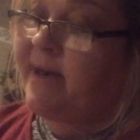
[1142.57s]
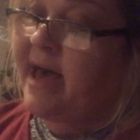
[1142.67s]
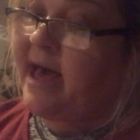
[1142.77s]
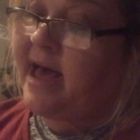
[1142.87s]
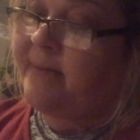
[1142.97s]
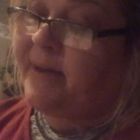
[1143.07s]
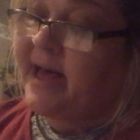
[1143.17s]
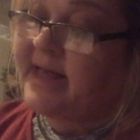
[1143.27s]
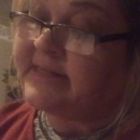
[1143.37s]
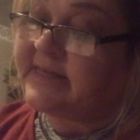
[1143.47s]
by a
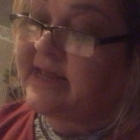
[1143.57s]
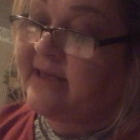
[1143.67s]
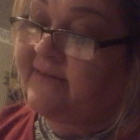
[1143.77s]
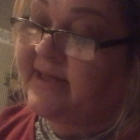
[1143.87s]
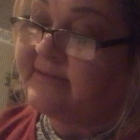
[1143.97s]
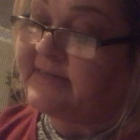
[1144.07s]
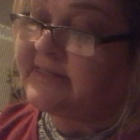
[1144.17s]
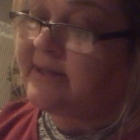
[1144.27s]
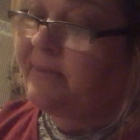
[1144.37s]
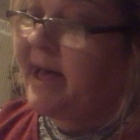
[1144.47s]
positive gives
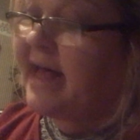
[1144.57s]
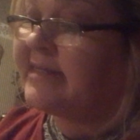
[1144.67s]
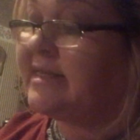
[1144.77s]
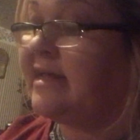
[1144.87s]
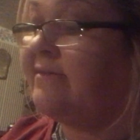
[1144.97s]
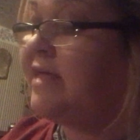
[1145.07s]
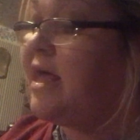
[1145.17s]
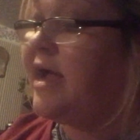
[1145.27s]
us a positive.